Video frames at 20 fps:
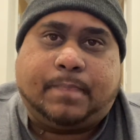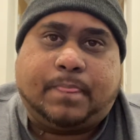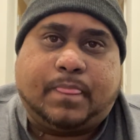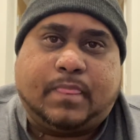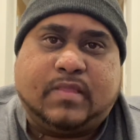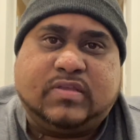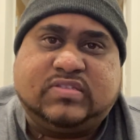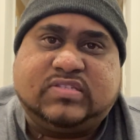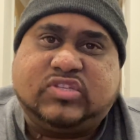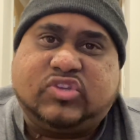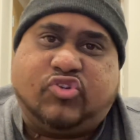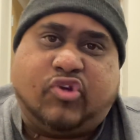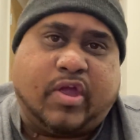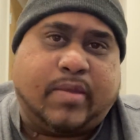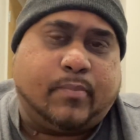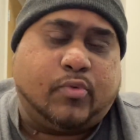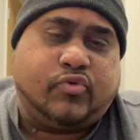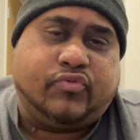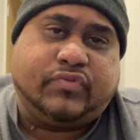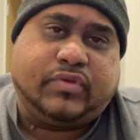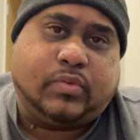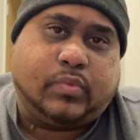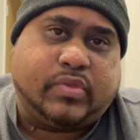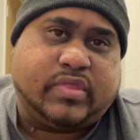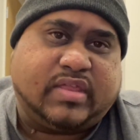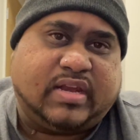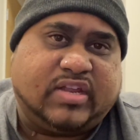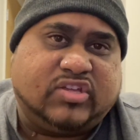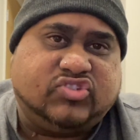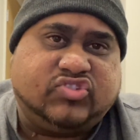This is a great movie with
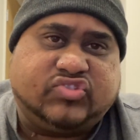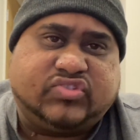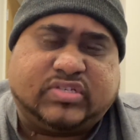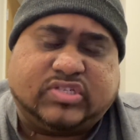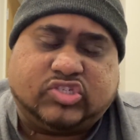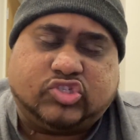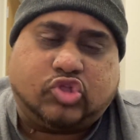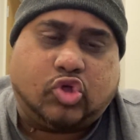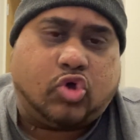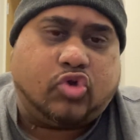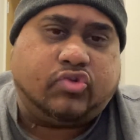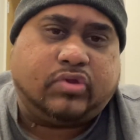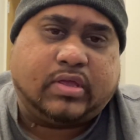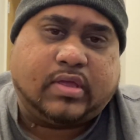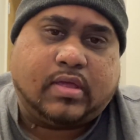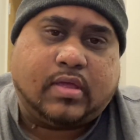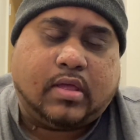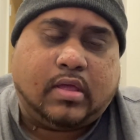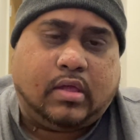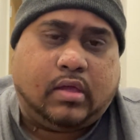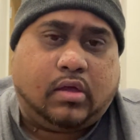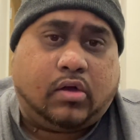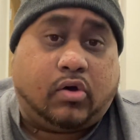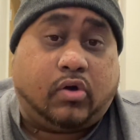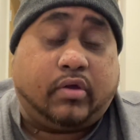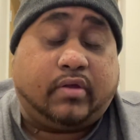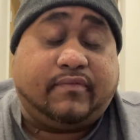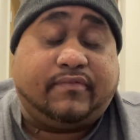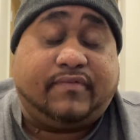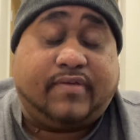an interesting story on
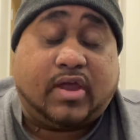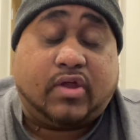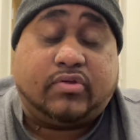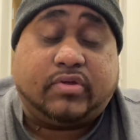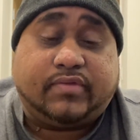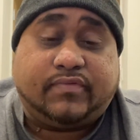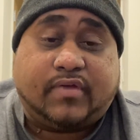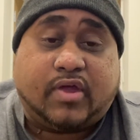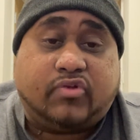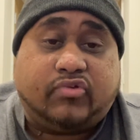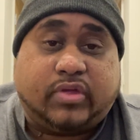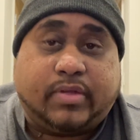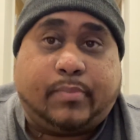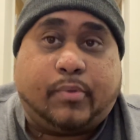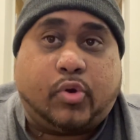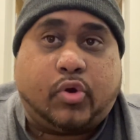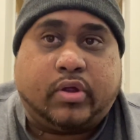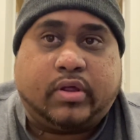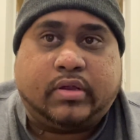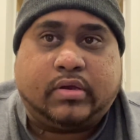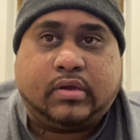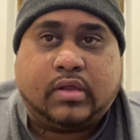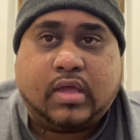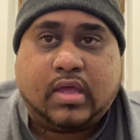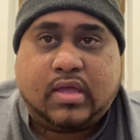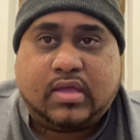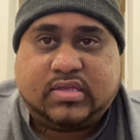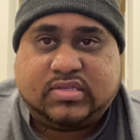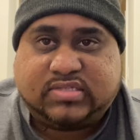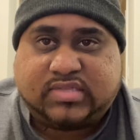a very, very important
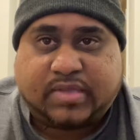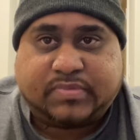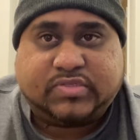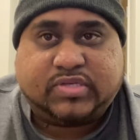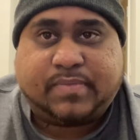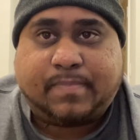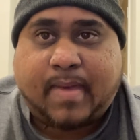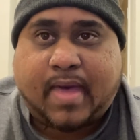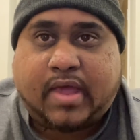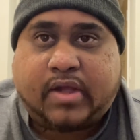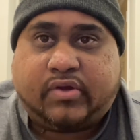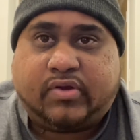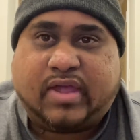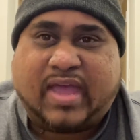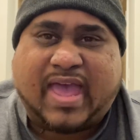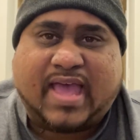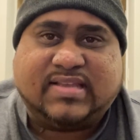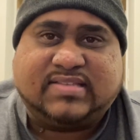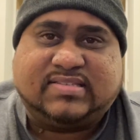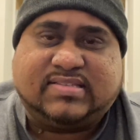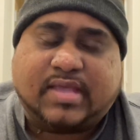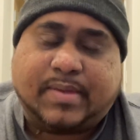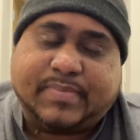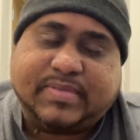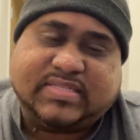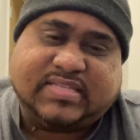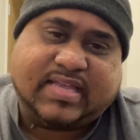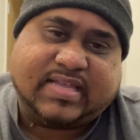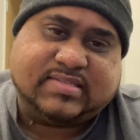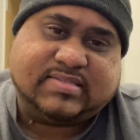subject matter. It has some
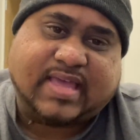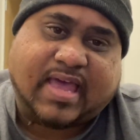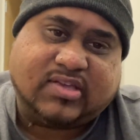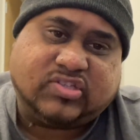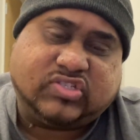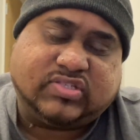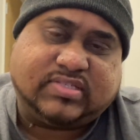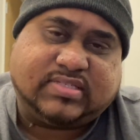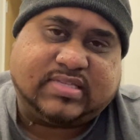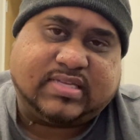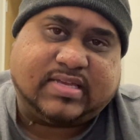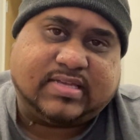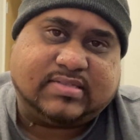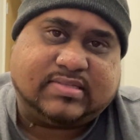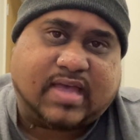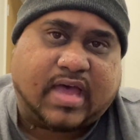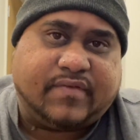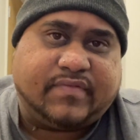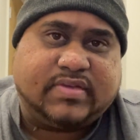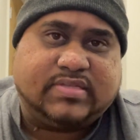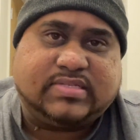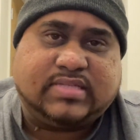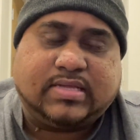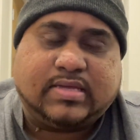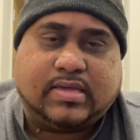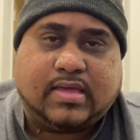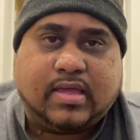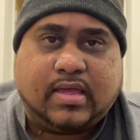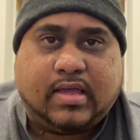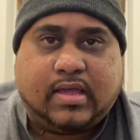intense action scenes, obviously,
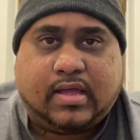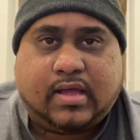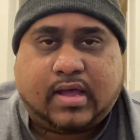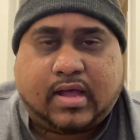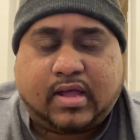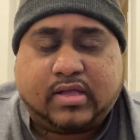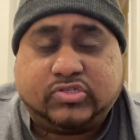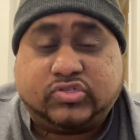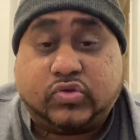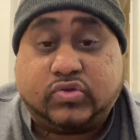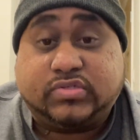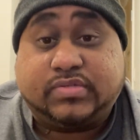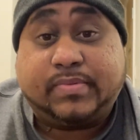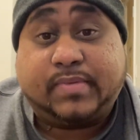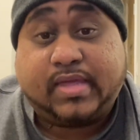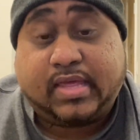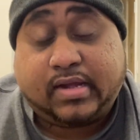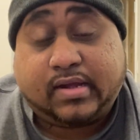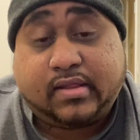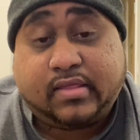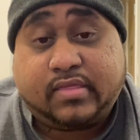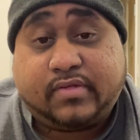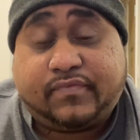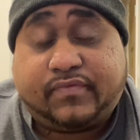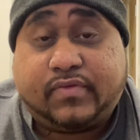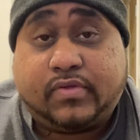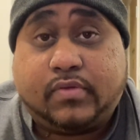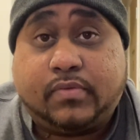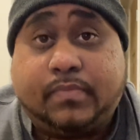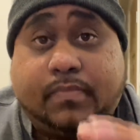towards the beginning of the
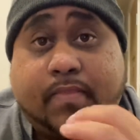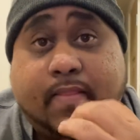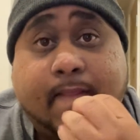film,